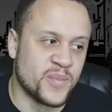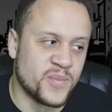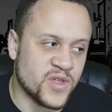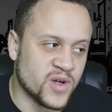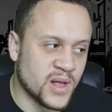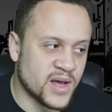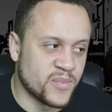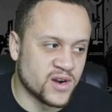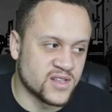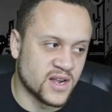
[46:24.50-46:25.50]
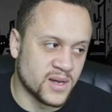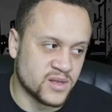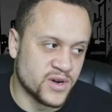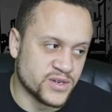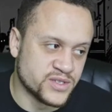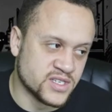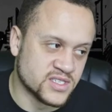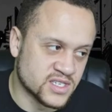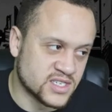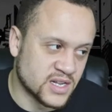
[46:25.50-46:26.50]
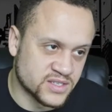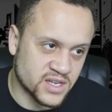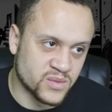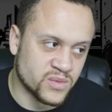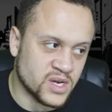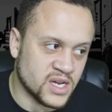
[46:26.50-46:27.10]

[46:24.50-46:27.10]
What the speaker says: The part that I like the most is it sounds like